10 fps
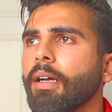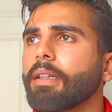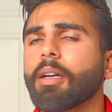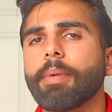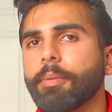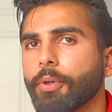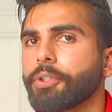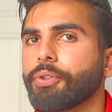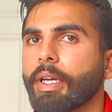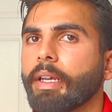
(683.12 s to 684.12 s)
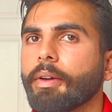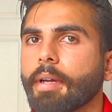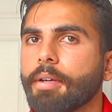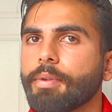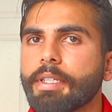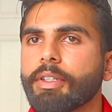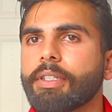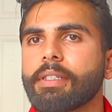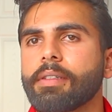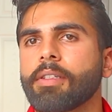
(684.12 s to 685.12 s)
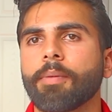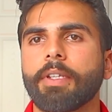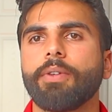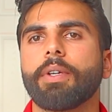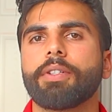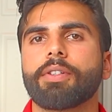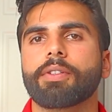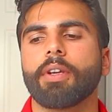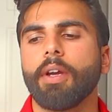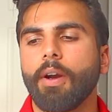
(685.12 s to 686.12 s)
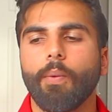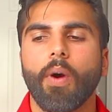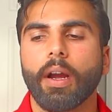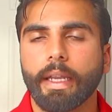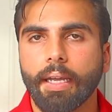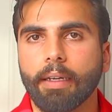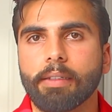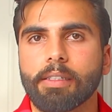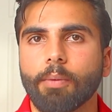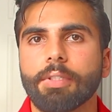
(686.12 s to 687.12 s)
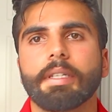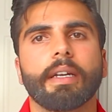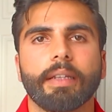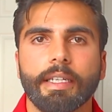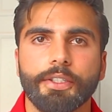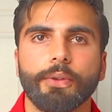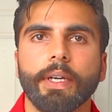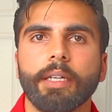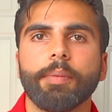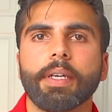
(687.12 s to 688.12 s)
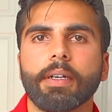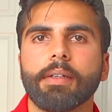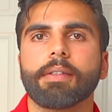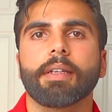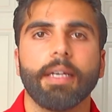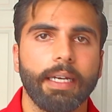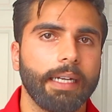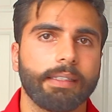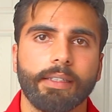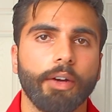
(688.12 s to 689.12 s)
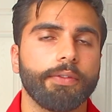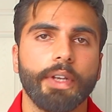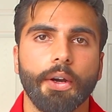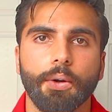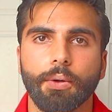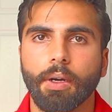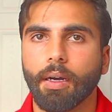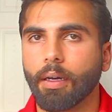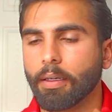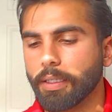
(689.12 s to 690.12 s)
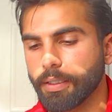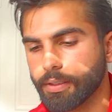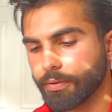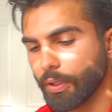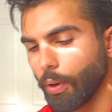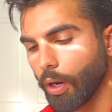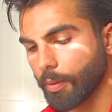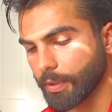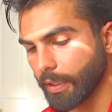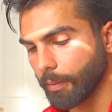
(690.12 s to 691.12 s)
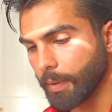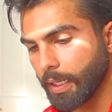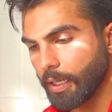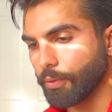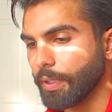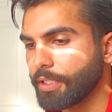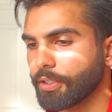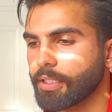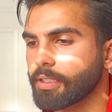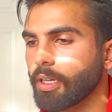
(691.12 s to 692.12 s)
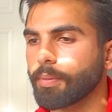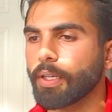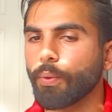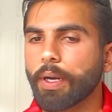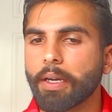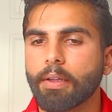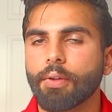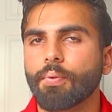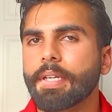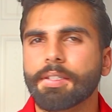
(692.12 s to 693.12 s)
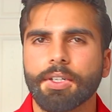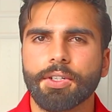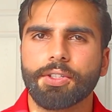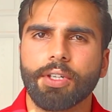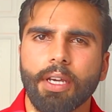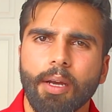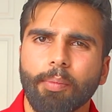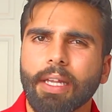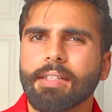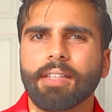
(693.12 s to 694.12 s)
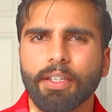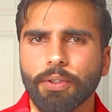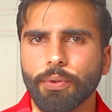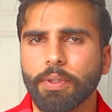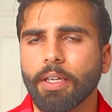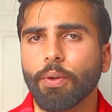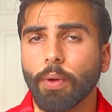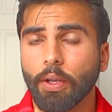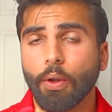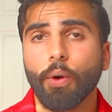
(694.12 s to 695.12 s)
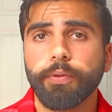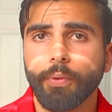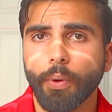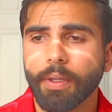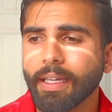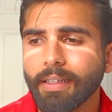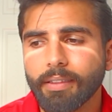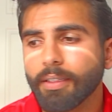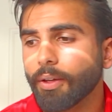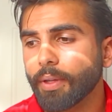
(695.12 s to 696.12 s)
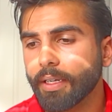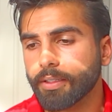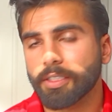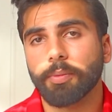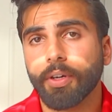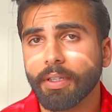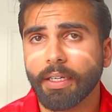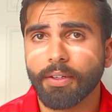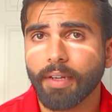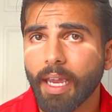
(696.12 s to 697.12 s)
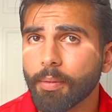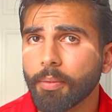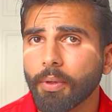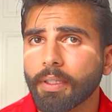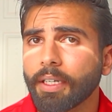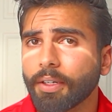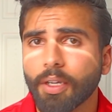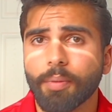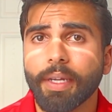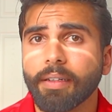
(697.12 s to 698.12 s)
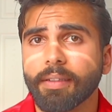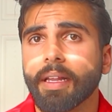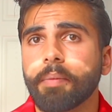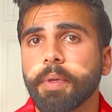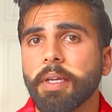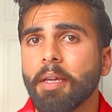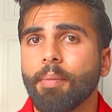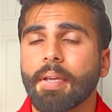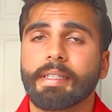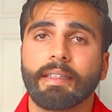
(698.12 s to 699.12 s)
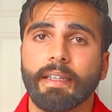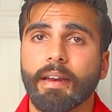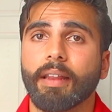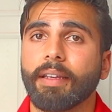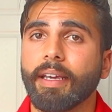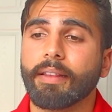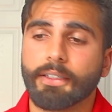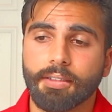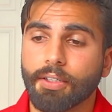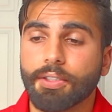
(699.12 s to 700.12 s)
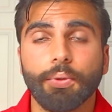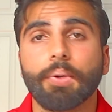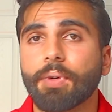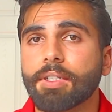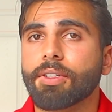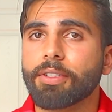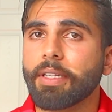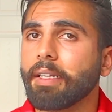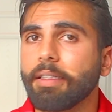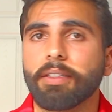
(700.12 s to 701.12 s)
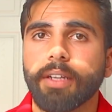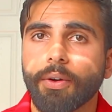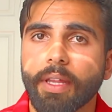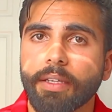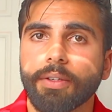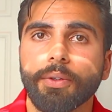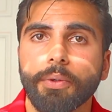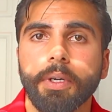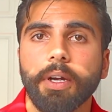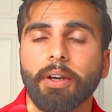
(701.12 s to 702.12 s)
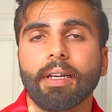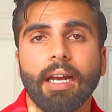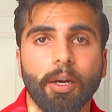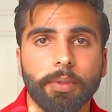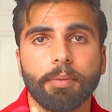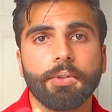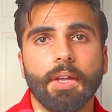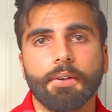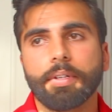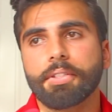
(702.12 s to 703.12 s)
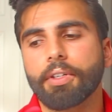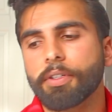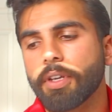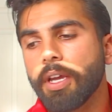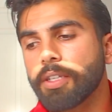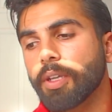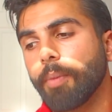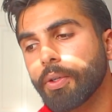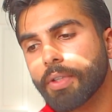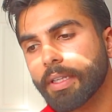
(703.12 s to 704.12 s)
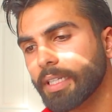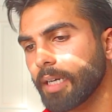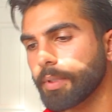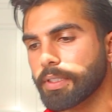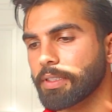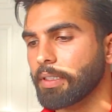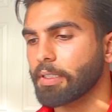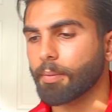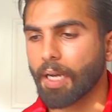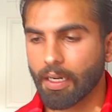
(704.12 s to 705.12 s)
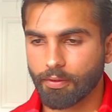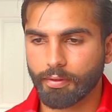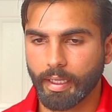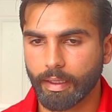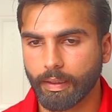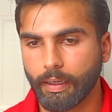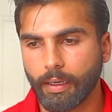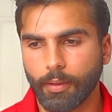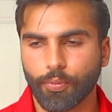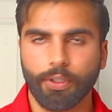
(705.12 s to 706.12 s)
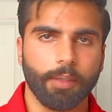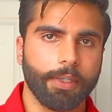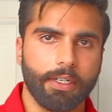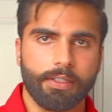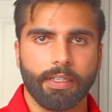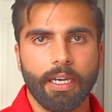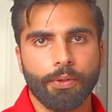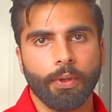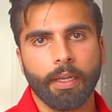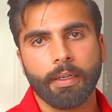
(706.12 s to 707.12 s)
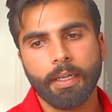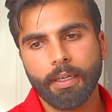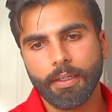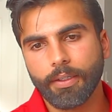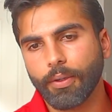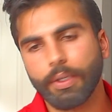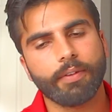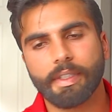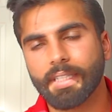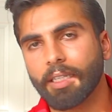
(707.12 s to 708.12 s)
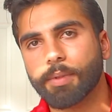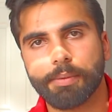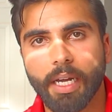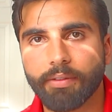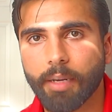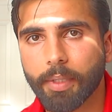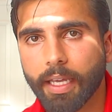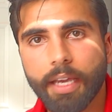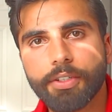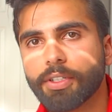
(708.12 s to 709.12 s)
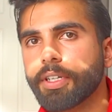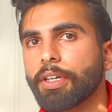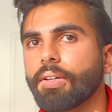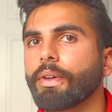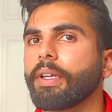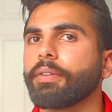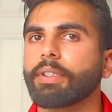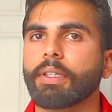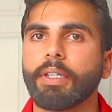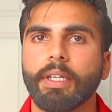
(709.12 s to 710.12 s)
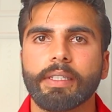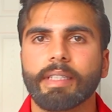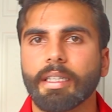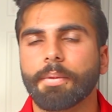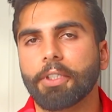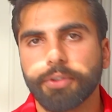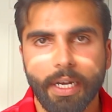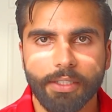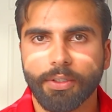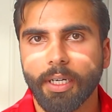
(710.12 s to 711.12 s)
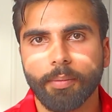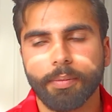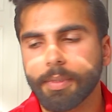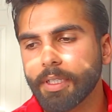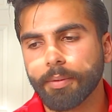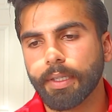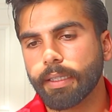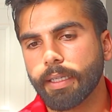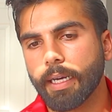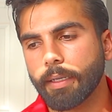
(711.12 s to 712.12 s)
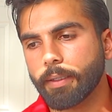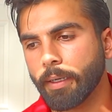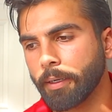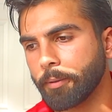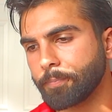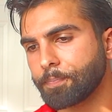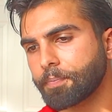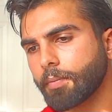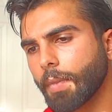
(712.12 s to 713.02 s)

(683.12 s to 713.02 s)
a little bit more tricky, okay? Research isn't something you can just walk in and someone's gonna let you in because it's of no uh, it's of no harm to them. Research is something where the research place that you that you want to go for, they need to know that you're smart and that you're capable and that you're committed to them. Because at the end of the day, they're they're doing research and they need to know that you are gonna help them do that research. So most of the time, there's some kind of like uh, preliminary stage where they you know you have to send them some kind of application or you have to send them your transcript, something like that. Um,